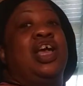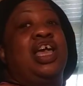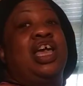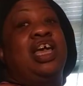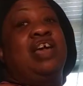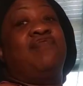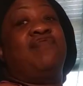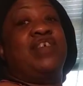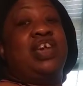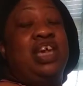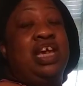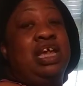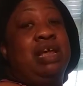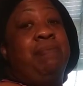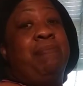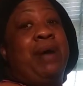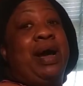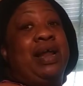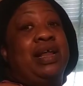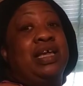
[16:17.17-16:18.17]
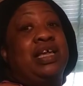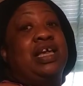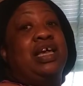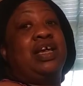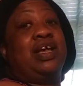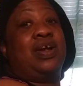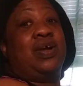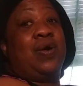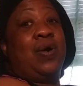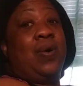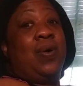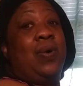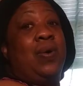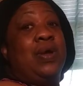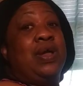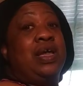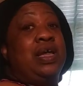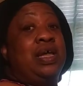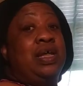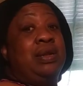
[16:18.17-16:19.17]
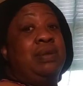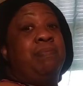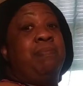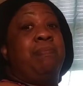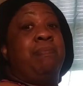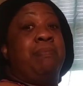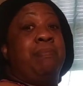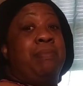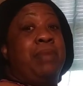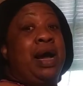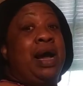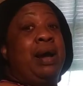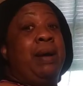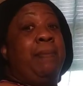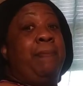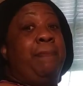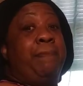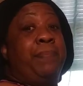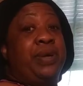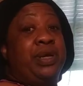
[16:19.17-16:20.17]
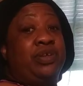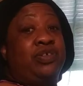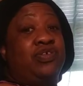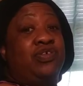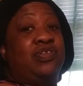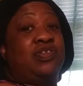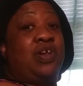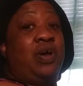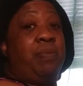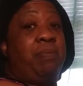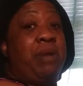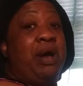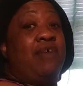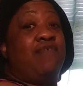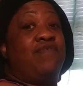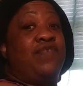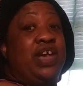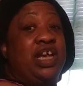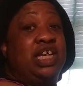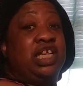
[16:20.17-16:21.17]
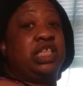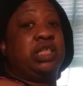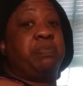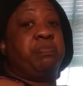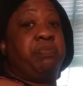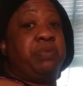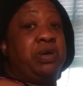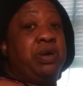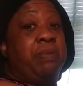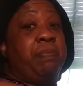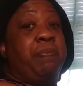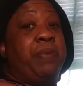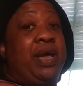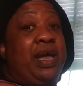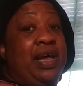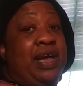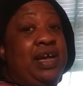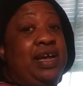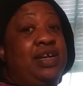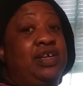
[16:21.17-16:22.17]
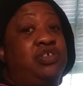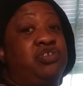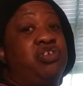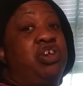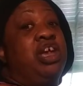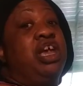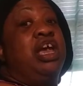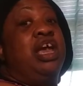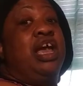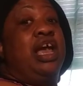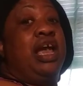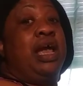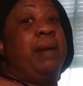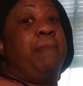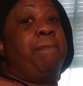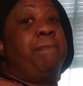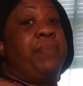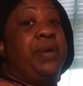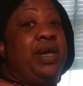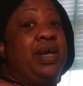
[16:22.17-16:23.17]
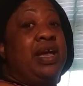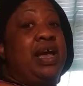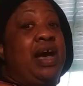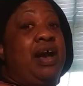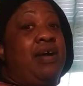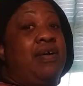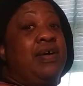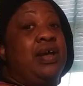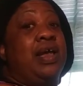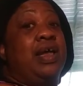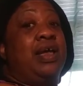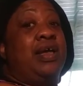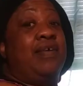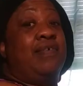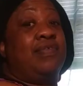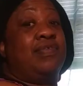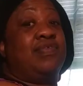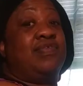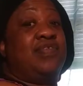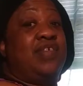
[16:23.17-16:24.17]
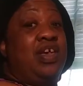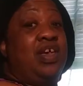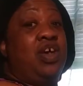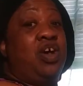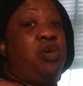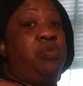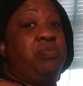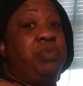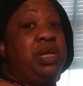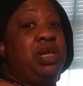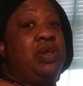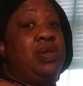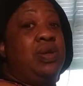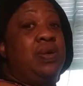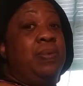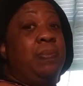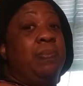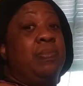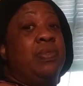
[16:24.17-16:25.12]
if anybody can go in my pictures on my Facebook page and pick out and tell me